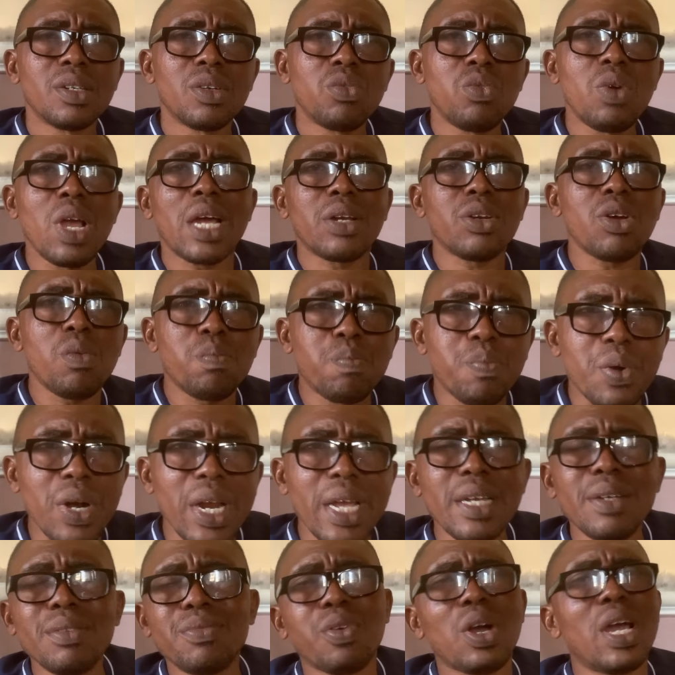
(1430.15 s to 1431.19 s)
We are not
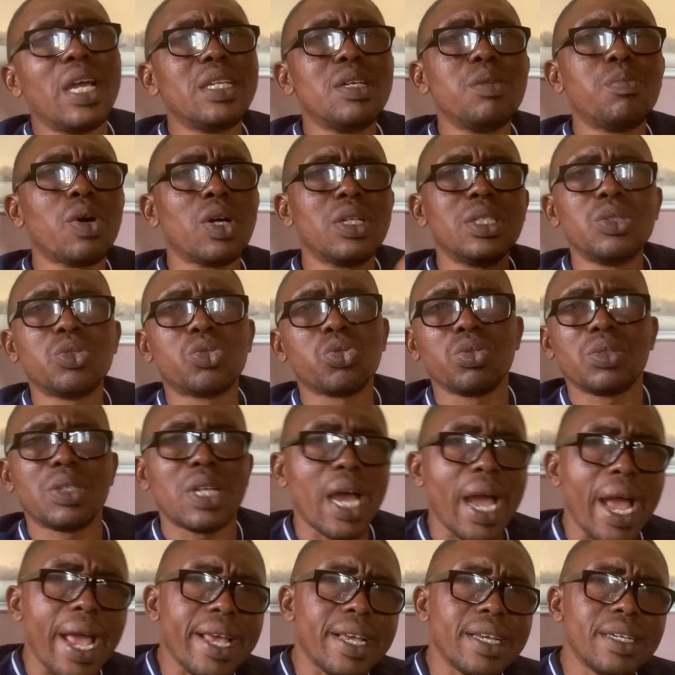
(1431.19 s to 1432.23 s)
praying for anybody to
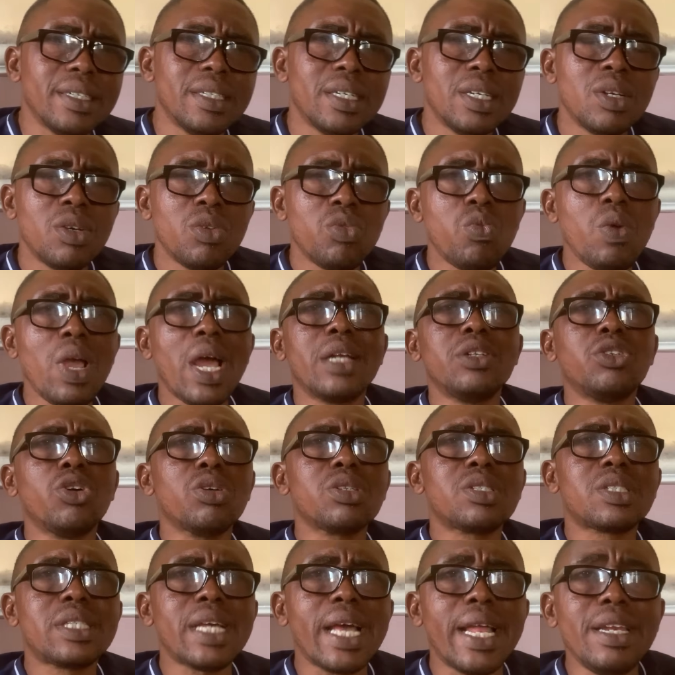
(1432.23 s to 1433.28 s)
die. We are
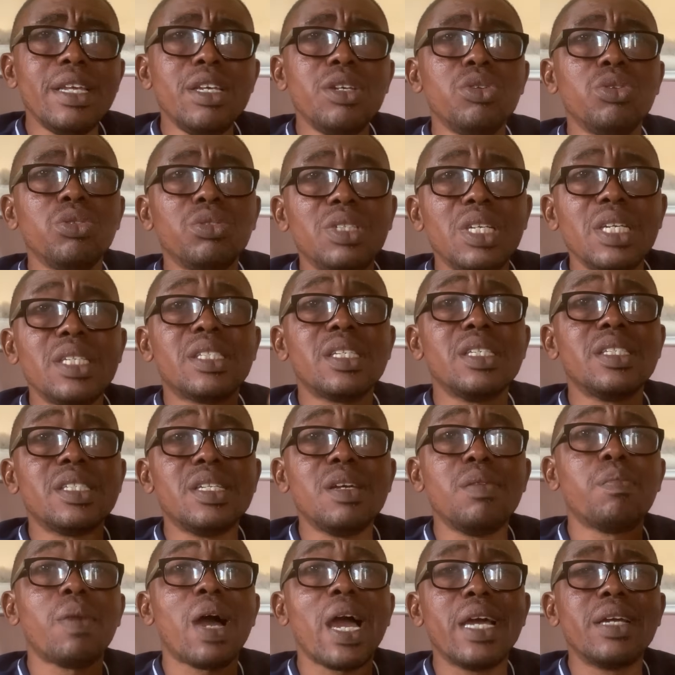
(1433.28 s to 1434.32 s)
just telling you this is
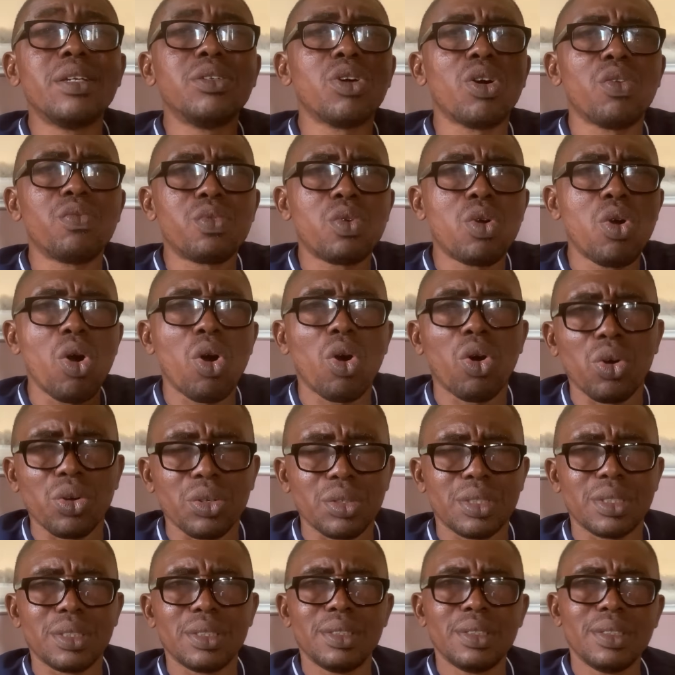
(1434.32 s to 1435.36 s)
the mind of
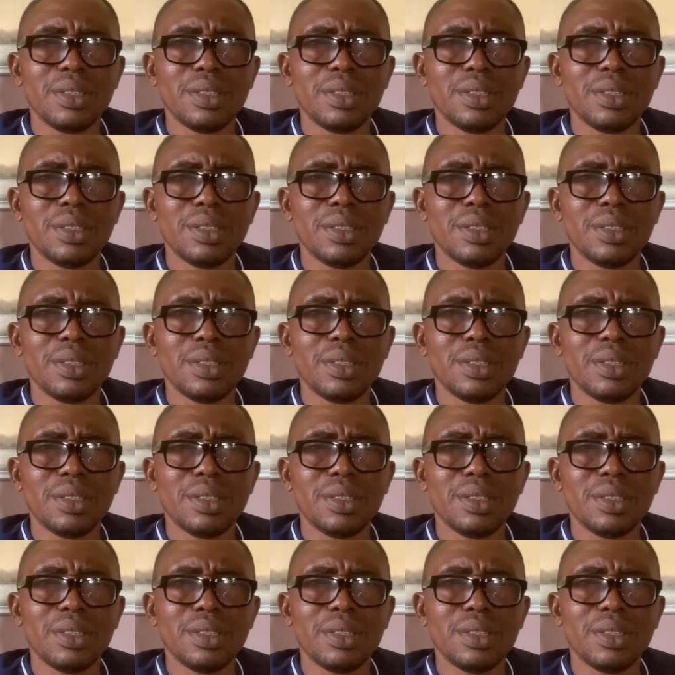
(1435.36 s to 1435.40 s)
God.